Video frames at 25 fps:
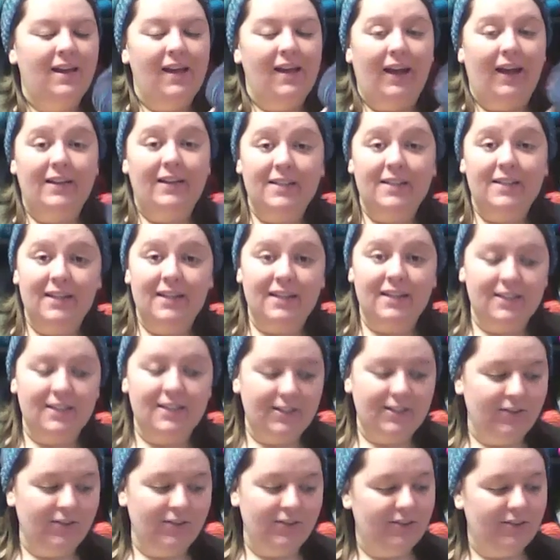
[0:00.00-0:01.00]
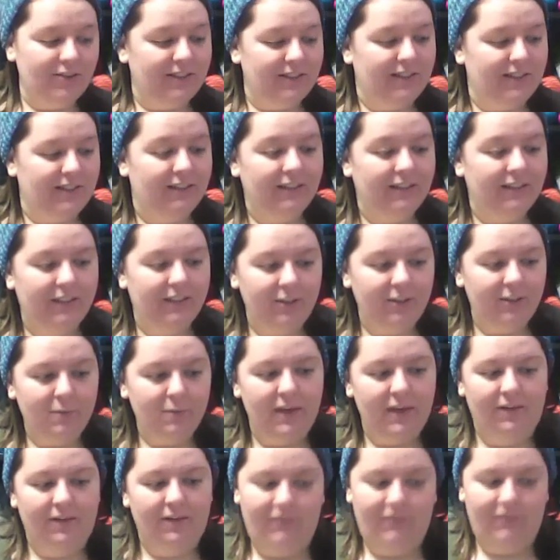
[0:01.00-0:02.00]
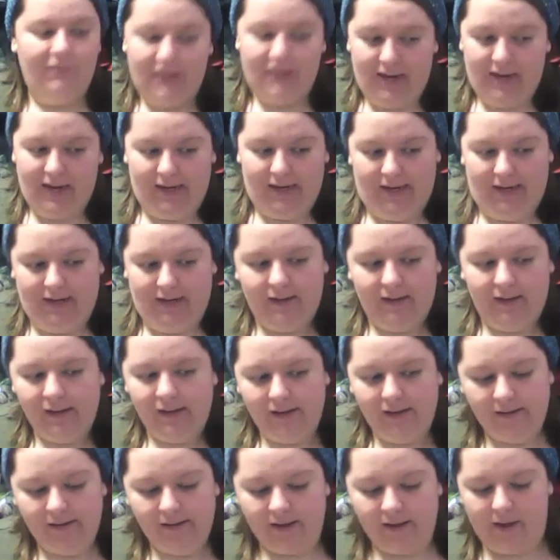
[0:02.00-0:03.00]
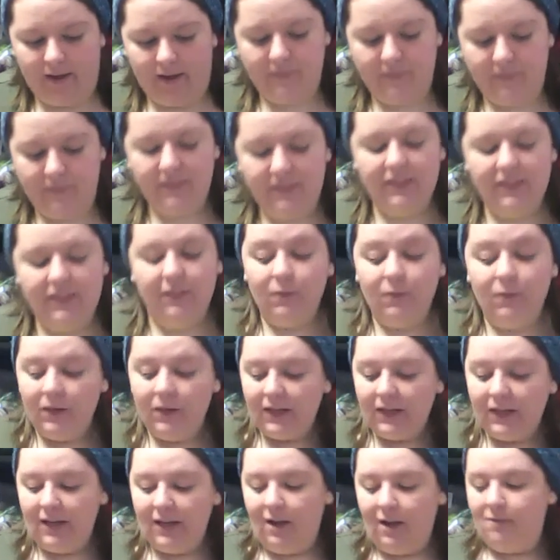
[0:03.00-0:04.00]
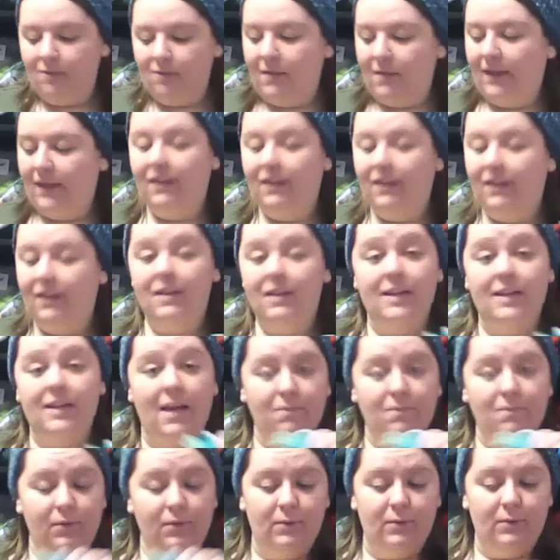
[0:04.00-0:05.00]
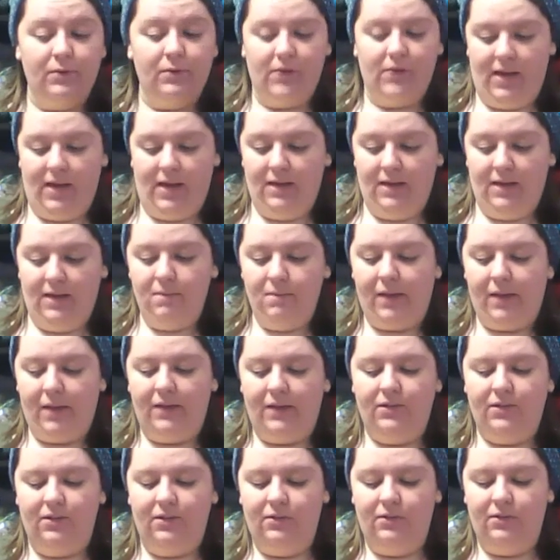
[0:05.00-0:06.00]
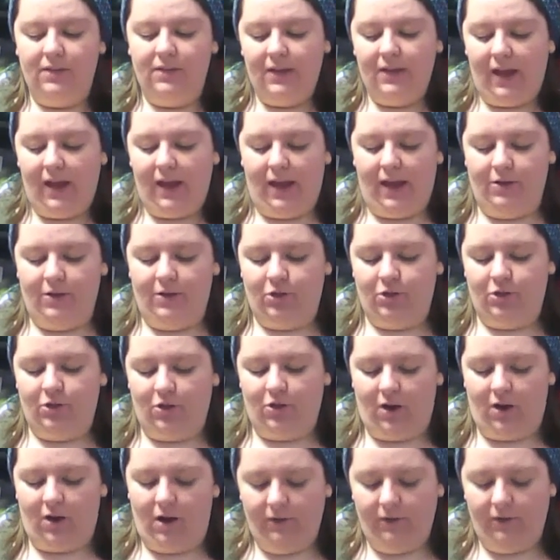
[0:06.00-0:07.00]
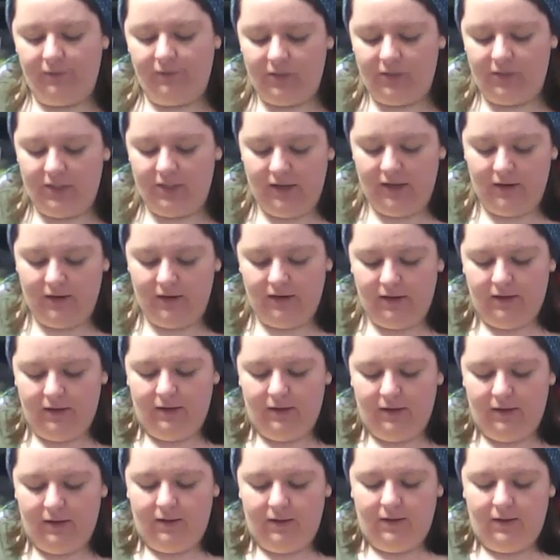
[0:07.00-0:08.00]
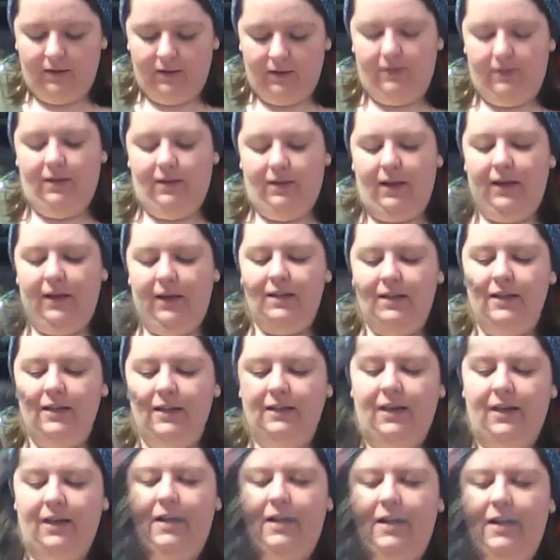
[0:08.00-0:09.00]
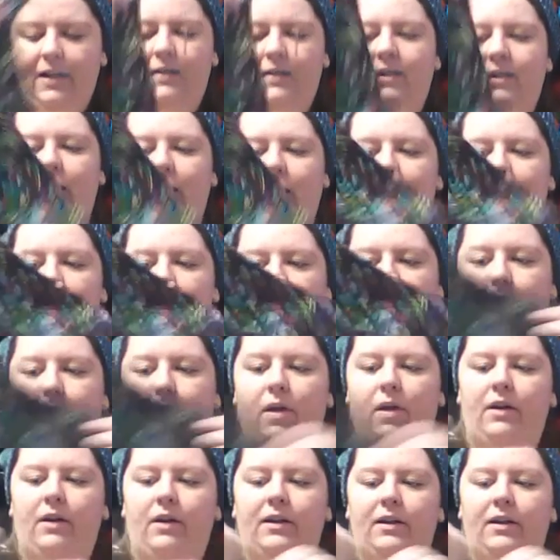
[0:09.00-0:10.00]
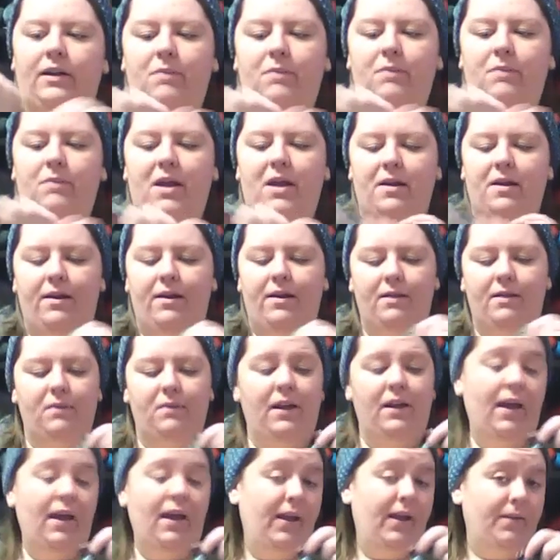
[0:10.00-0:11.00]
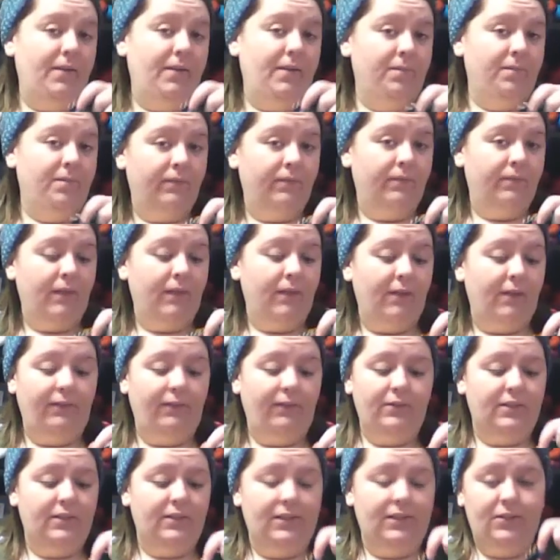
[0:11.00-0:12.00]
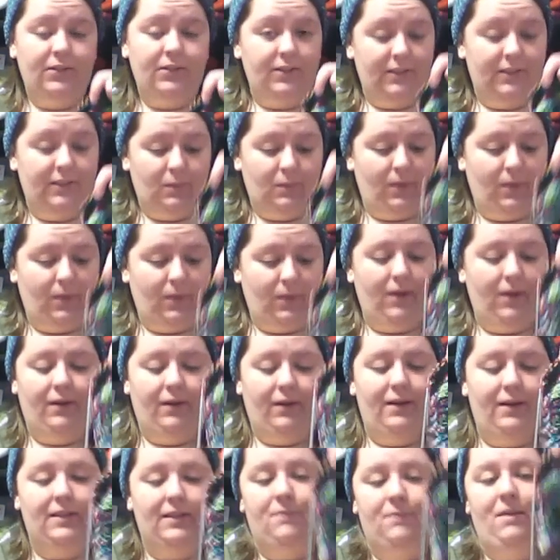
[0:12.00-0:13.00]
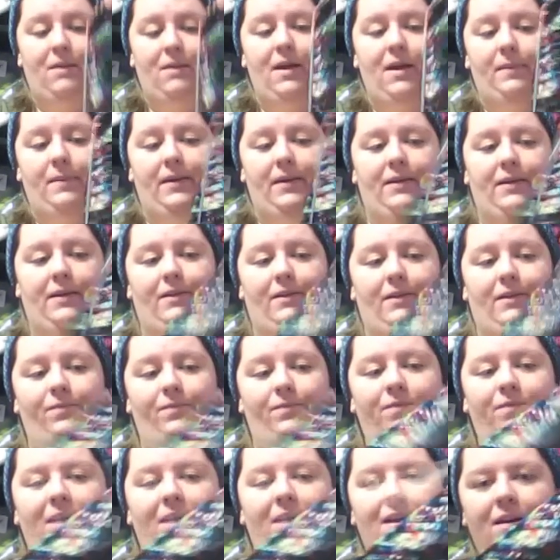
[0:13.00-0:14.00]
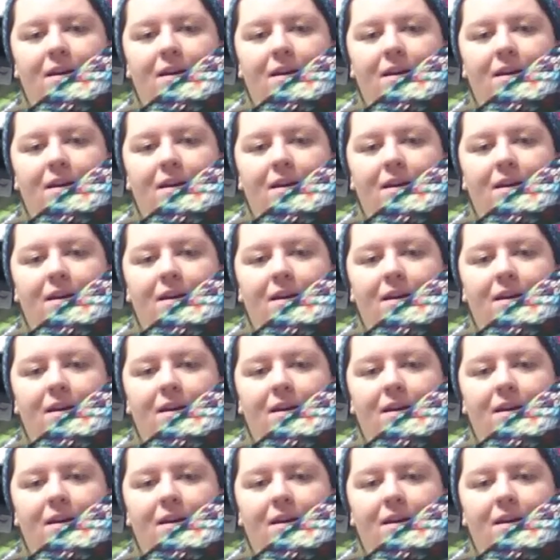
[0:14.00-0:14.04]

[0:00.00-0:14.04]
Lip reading: I did get to do just a little bit of knitting. I'm still working on my Good Day Boomerang by Susan Ashcroft. I didn't get a lot of progress made on it, but hey, a few stitches is progress in my opinion.